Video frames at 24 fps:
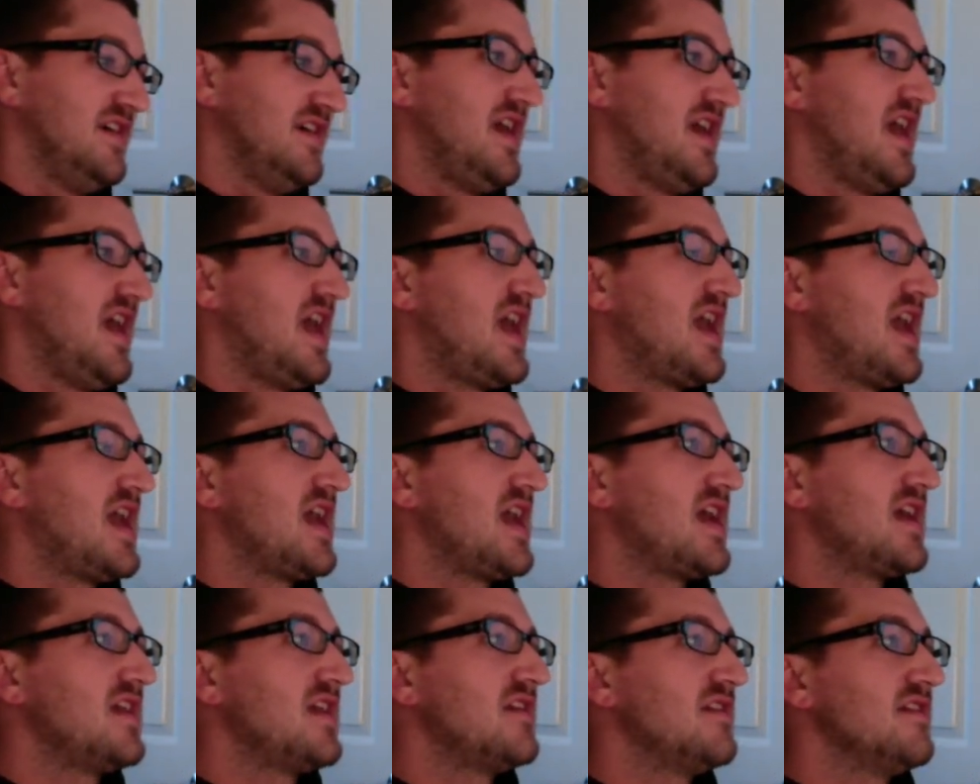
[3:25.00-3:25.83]

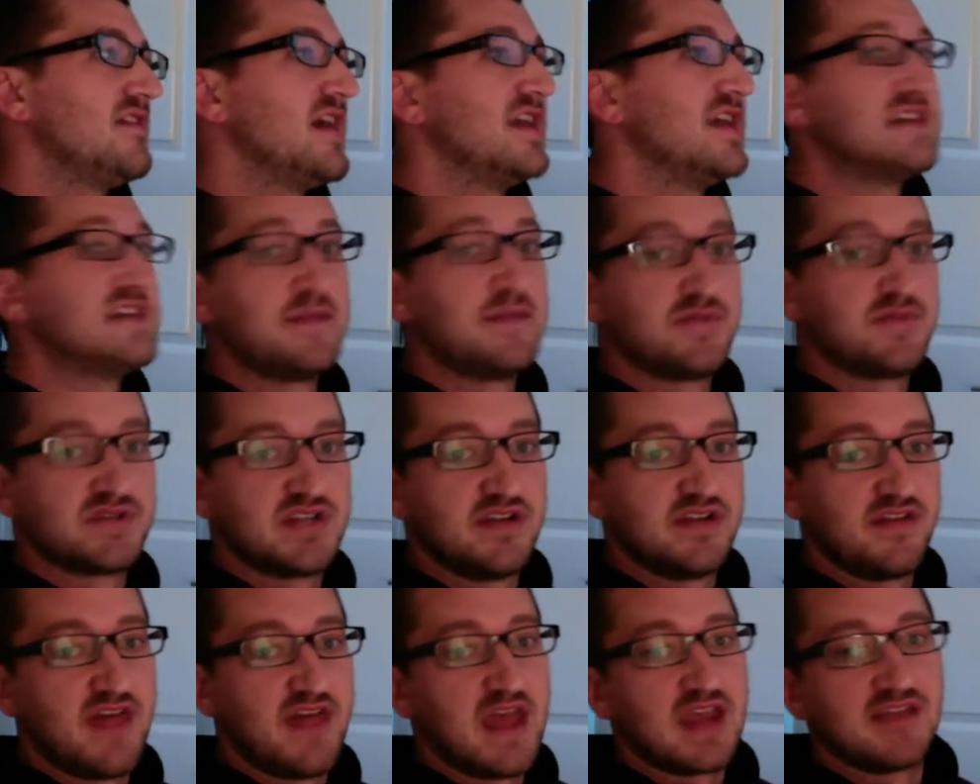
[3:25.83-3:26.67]
And then 10%
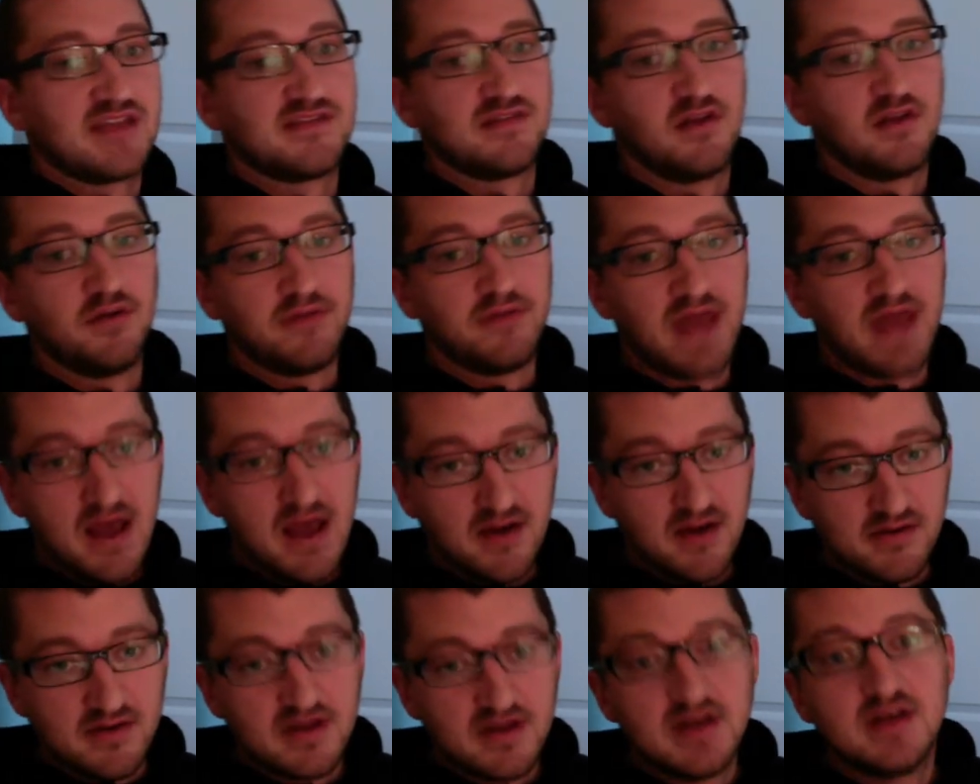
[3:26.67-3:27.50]
of that gets loaned
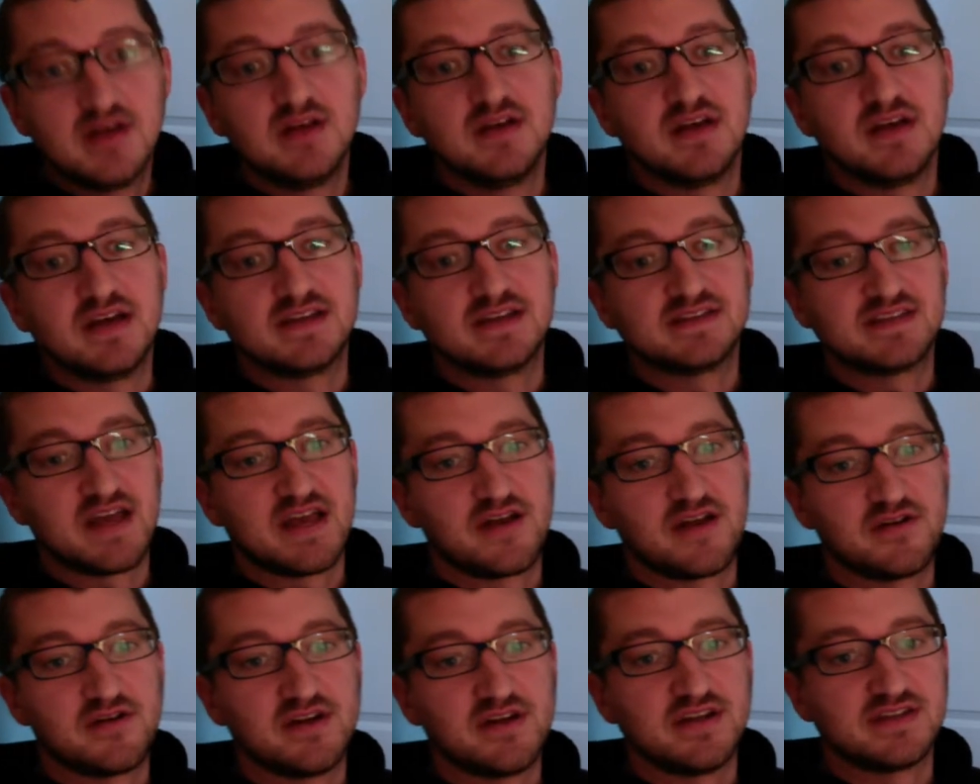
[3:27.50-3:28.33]
out, et
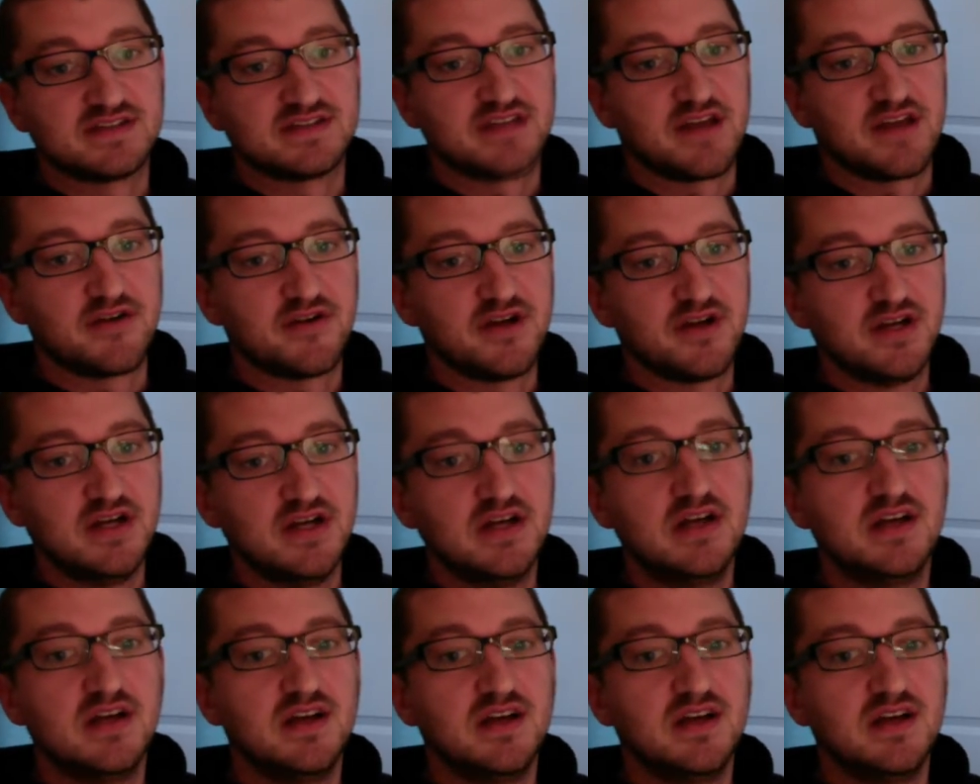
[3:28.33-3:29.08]
cetera, et cetera.